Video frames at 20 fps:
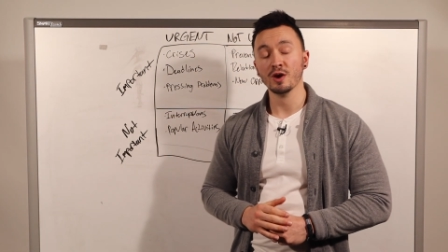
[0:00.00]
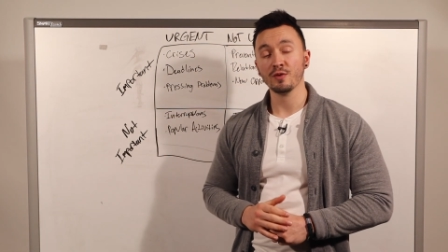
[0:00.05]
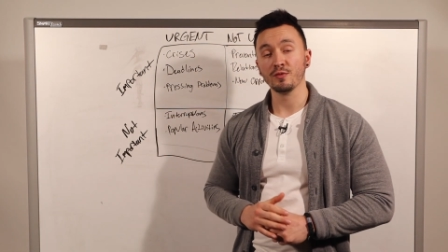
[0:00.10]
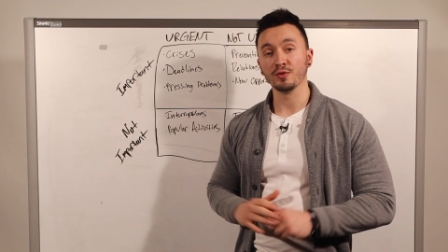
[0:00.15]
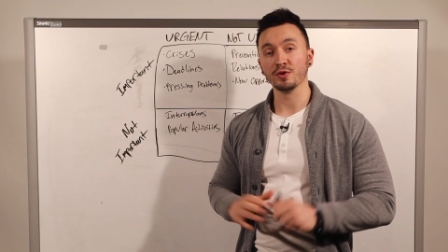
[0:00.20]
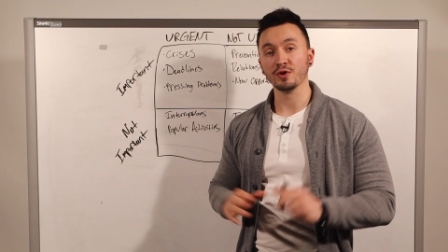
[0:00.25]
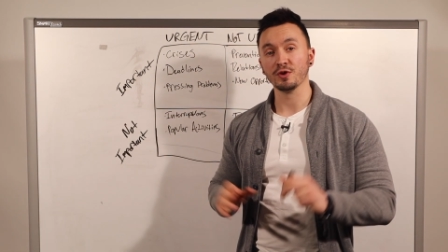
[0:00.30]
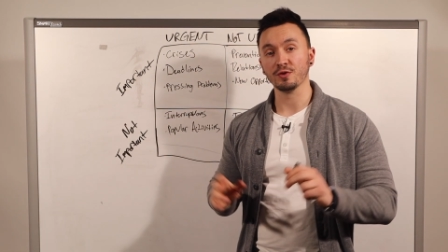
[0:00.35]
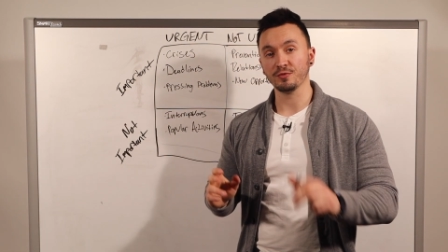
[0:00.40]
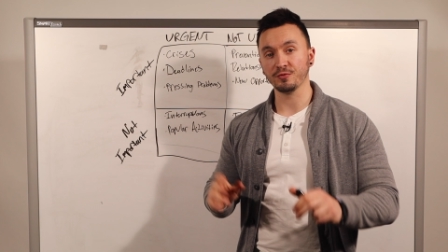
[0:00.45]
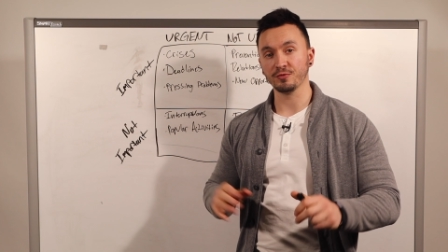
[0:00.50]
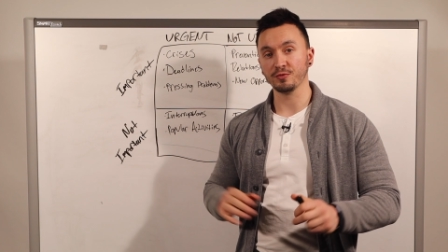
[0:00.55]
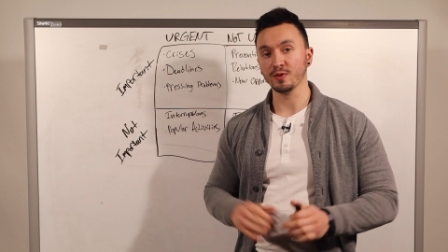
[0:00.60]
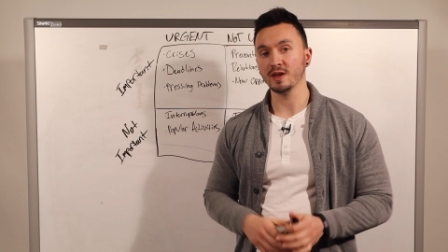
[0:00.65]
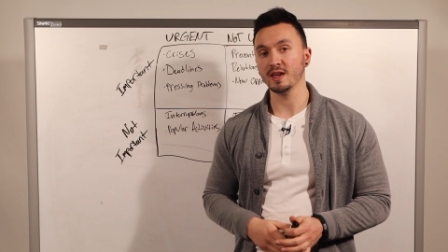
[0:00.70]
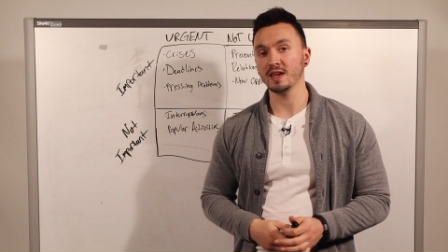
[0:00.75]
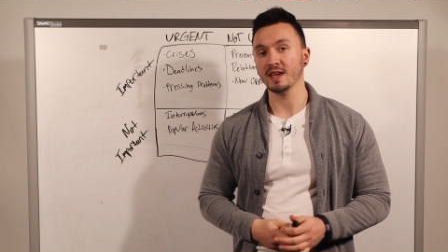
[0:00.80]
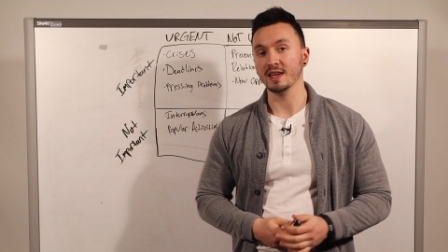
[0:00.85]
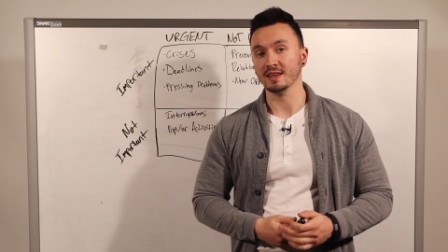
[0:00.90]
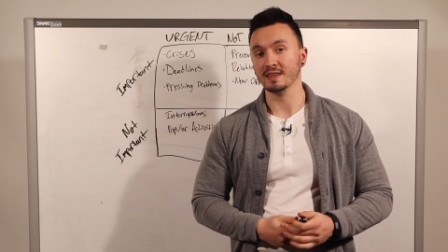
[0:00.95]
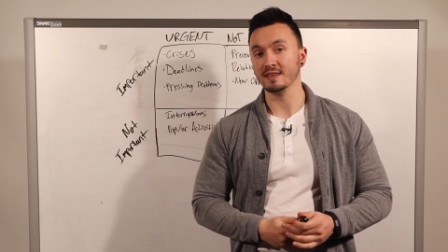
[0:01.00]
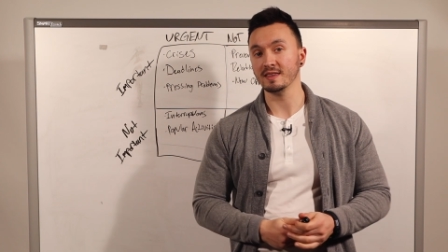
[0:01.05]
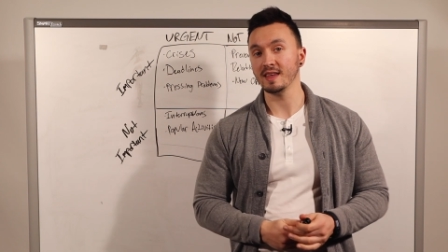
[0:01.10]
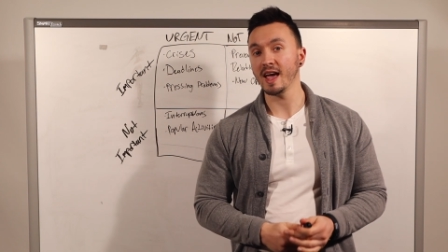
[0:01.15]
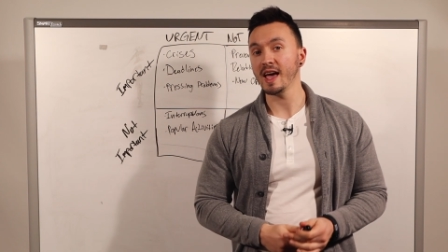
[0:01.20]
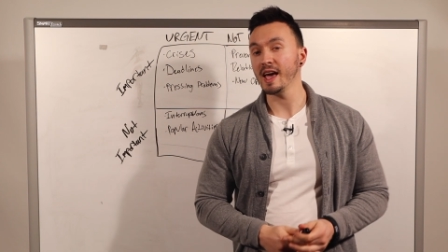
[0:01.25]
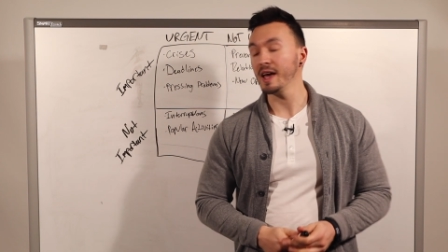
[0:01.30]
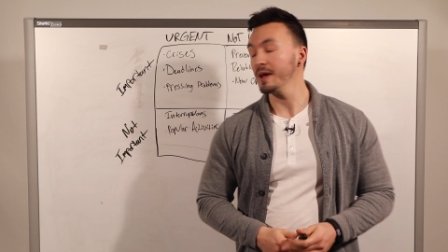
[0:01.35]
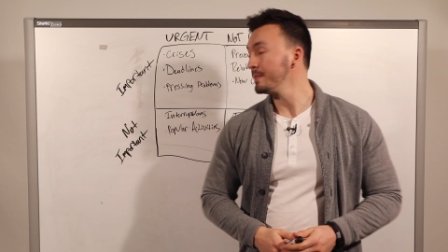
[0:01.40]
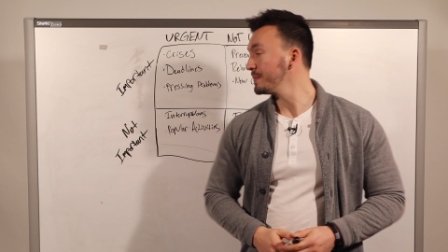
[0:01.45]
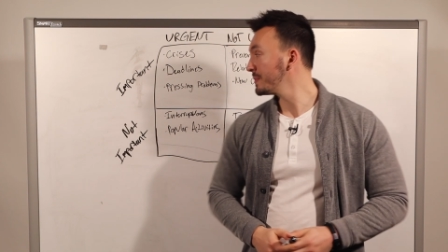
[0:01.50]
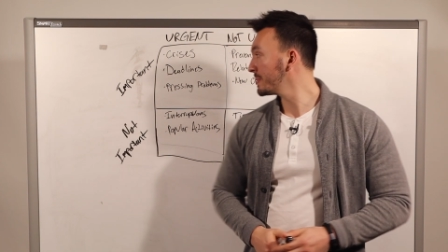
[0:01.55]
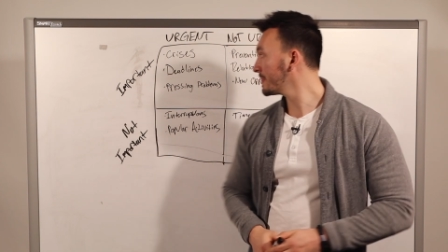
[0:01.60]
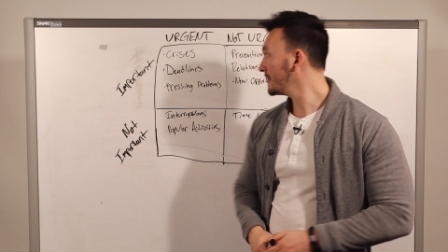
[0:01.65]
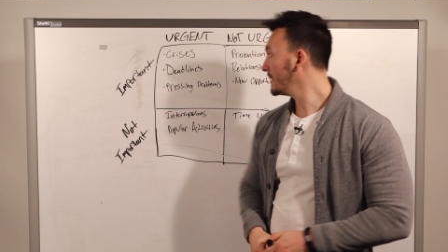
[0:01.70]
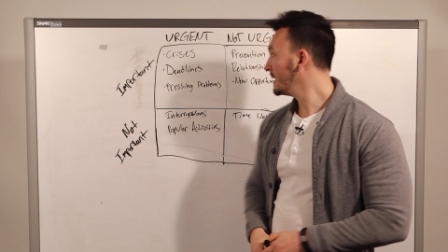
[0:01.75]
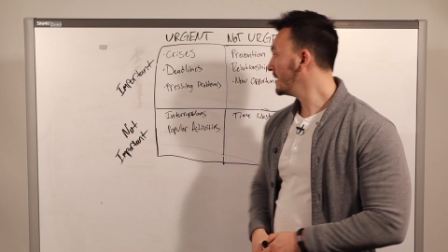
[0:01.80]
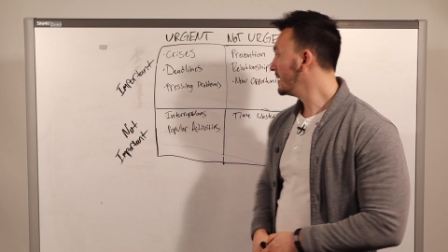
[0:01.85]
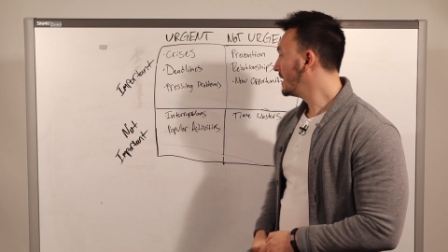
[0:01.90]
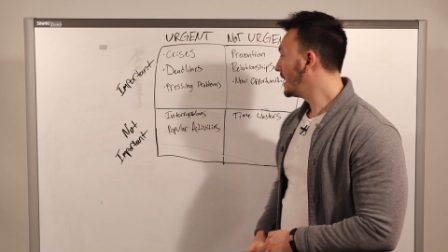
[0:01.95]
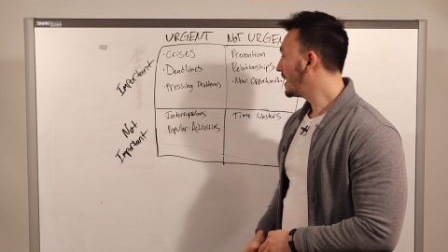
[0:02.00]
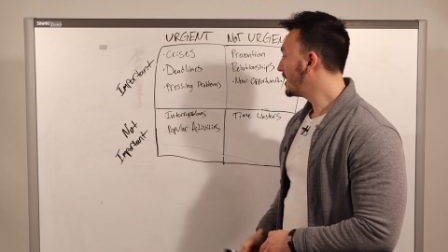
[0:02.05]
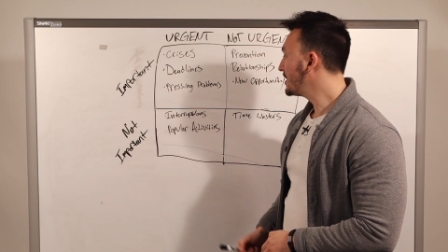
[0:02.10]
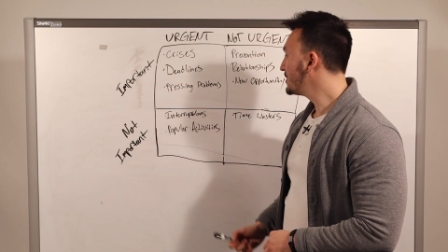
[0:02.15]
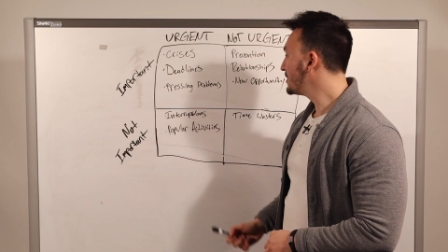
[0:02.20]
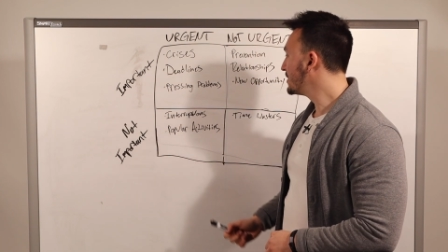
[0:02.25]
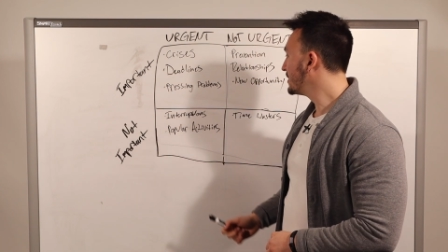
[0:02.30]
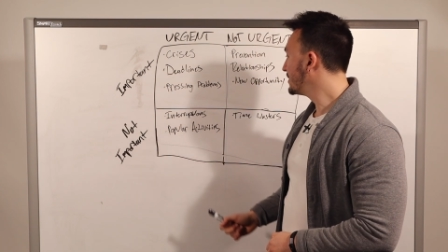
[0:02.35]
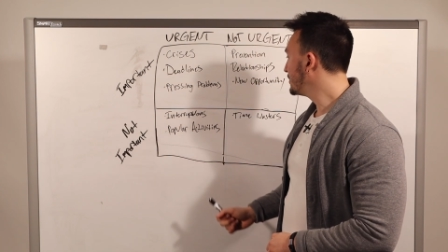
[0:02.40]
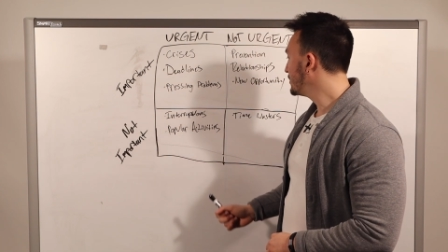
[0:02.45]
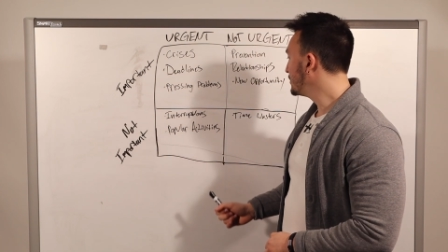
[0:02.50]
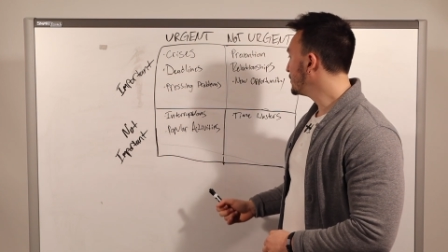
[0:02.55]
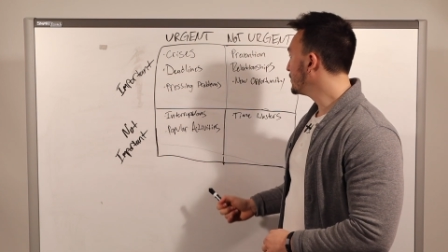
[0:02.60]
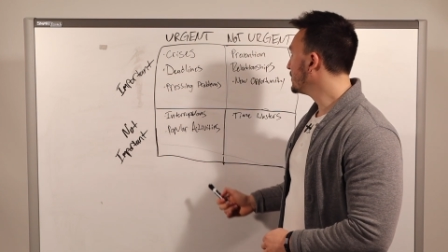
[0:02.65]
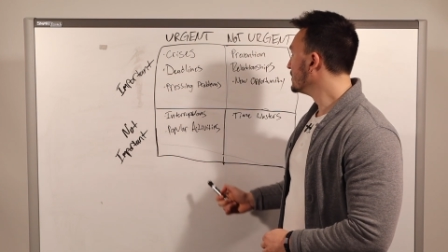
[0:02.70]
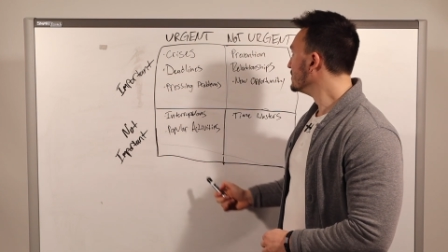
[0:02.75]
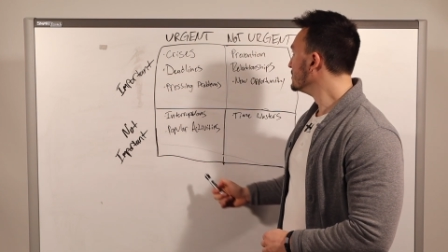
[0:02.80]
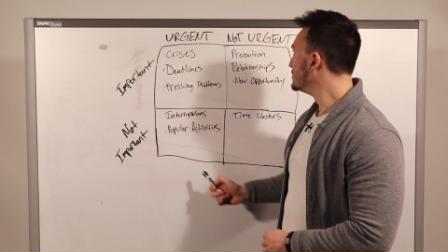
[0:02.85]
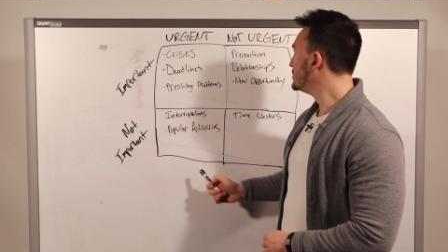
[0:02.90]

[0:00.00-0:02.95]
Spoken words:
for your free day? Are you going to